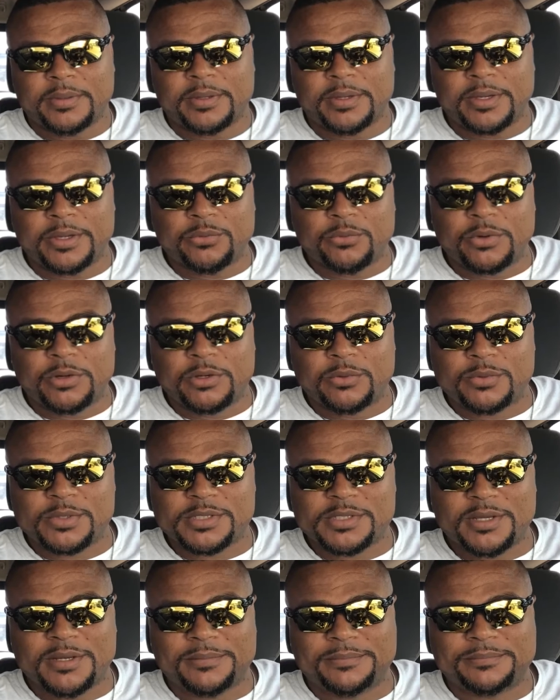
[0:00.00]
Hey world, what's
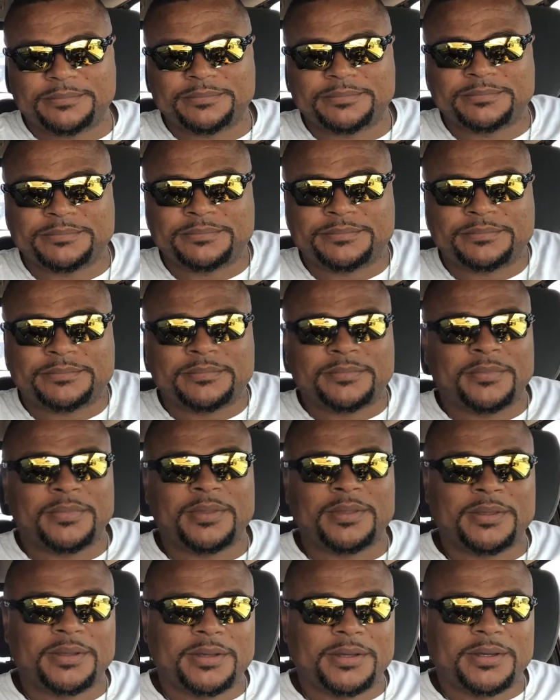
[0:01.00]
up?
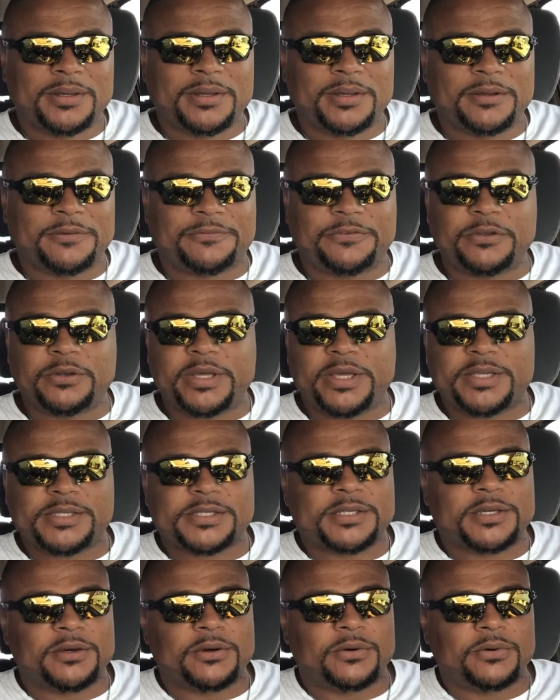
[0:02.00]
A few days
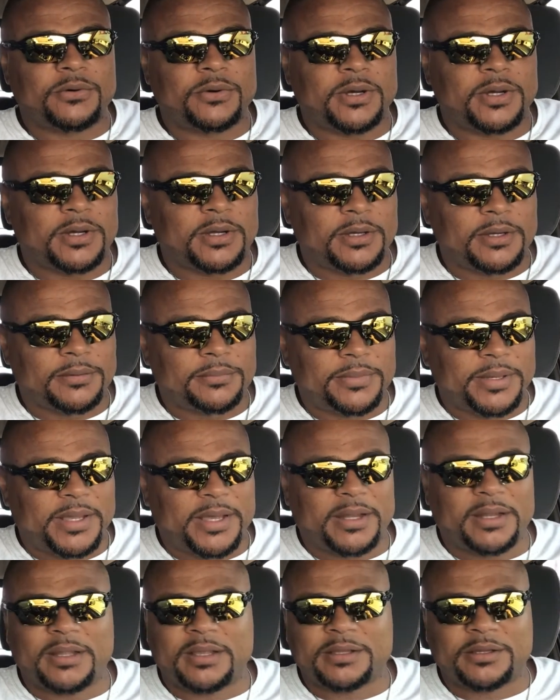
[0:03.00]
ago, I
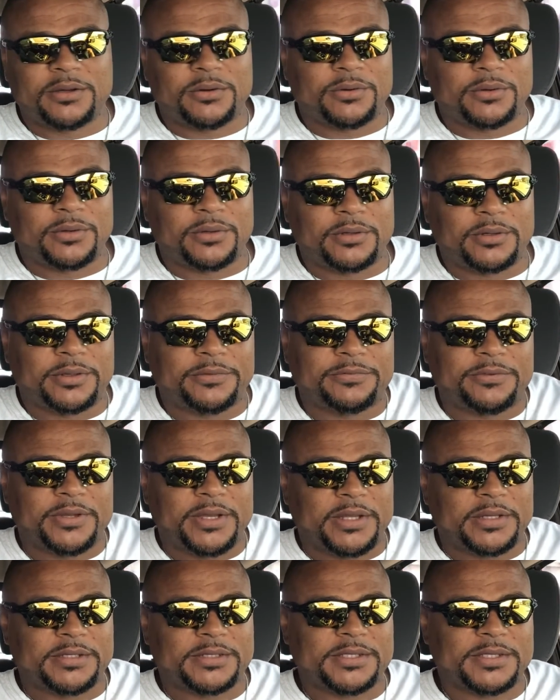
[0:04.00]
had a lot going on. I
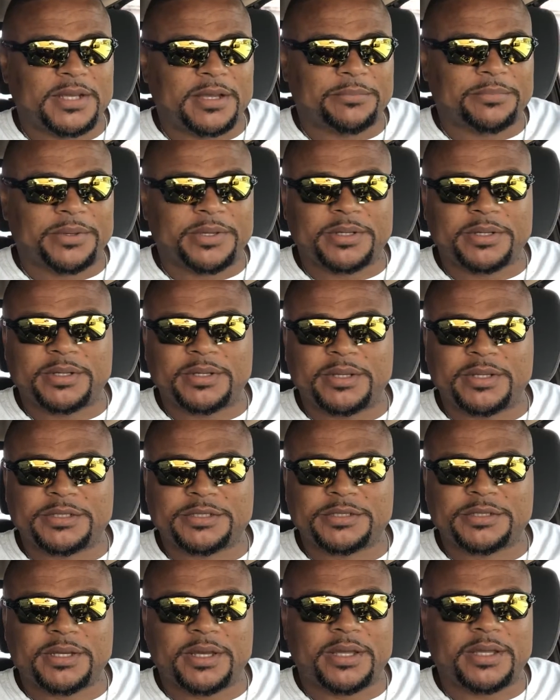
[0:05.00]
forgot to stop in and let
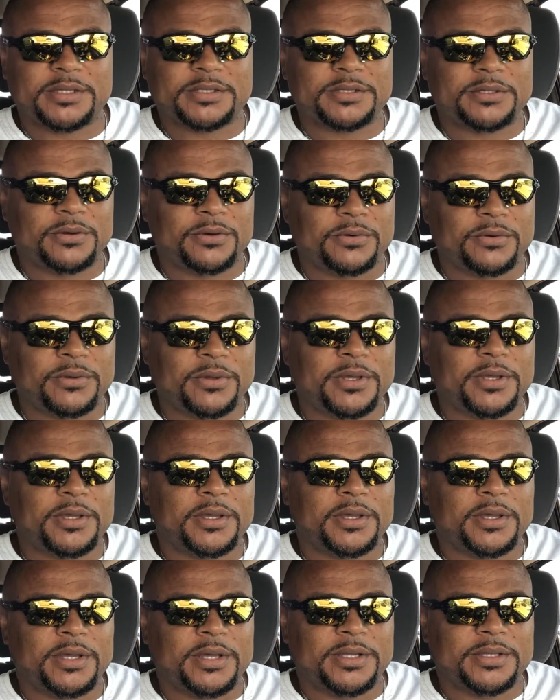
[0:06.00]
you guys know
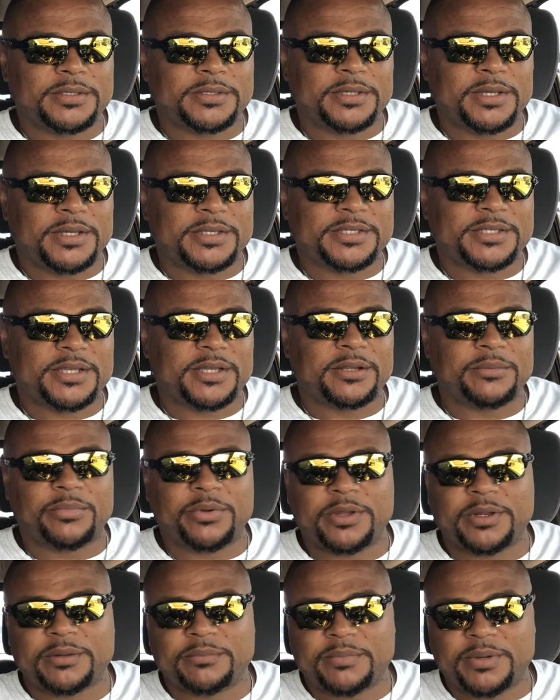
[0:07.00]
I
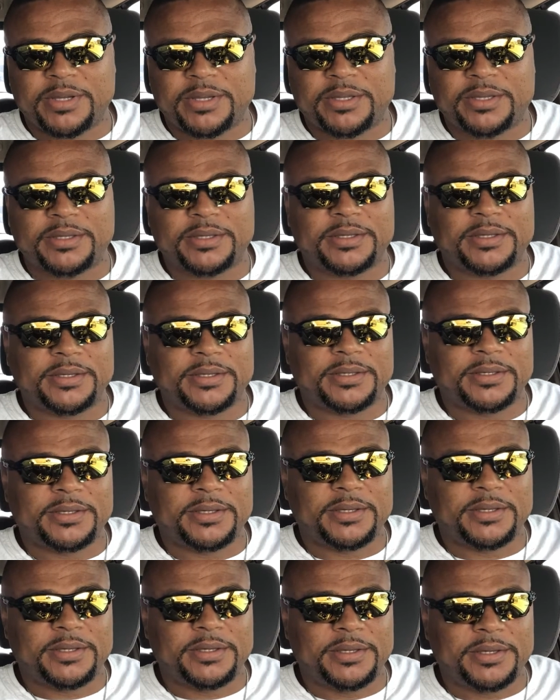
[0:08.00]
celebrated my
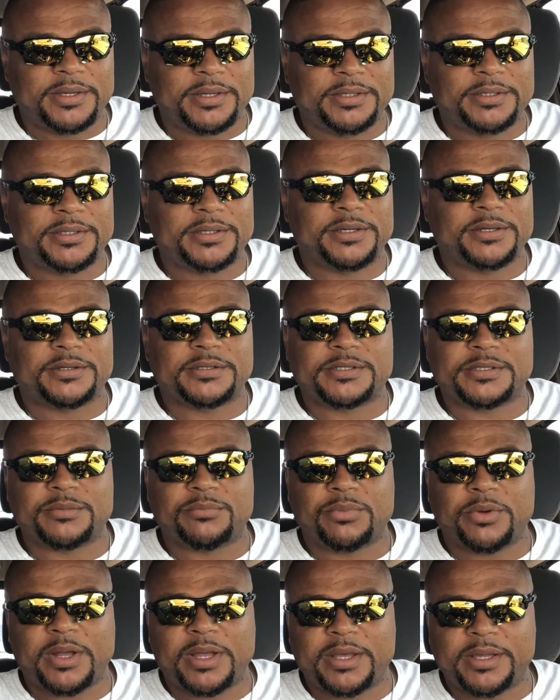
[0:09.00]
8-year
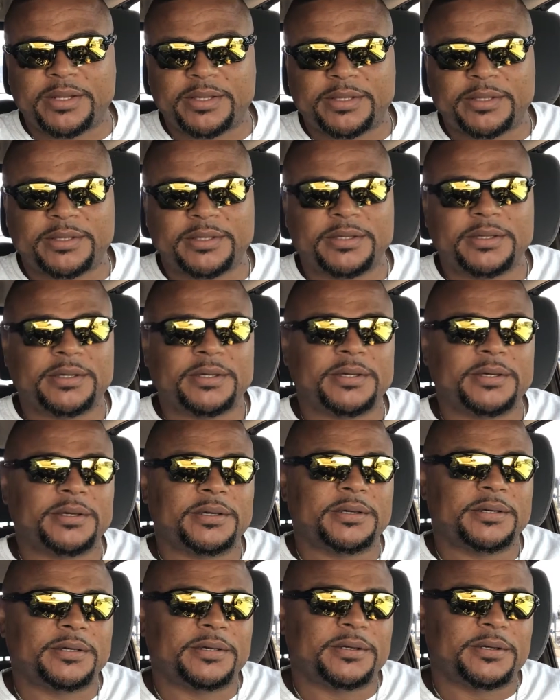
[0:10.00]
sobriety
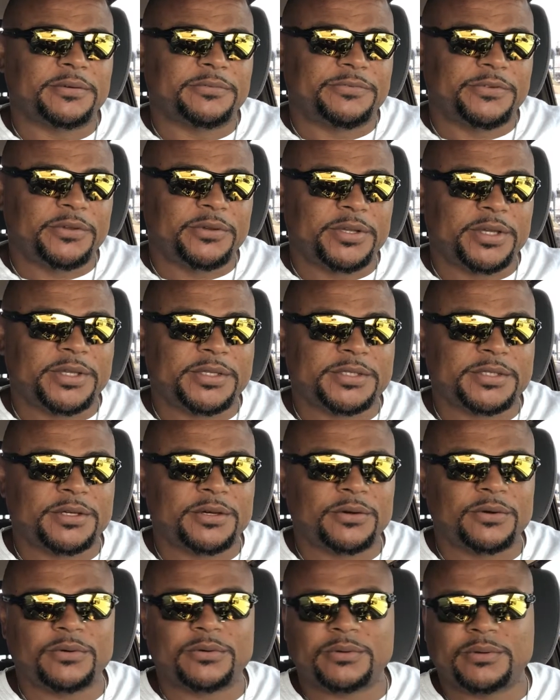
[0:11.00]
a few days
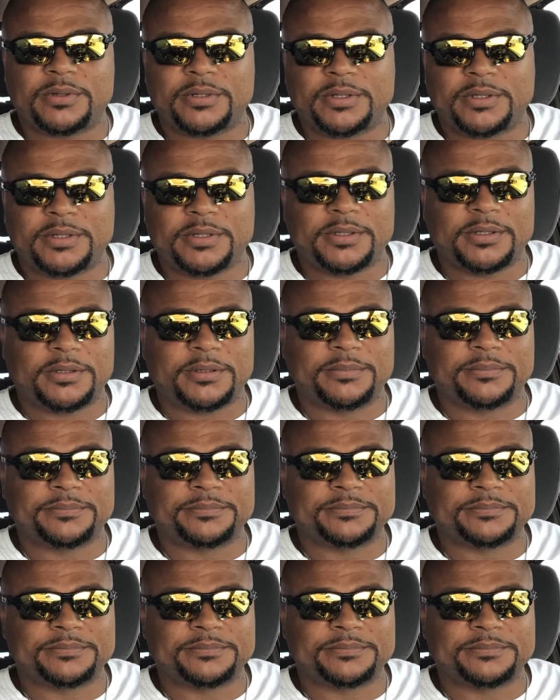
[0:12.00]
ago. I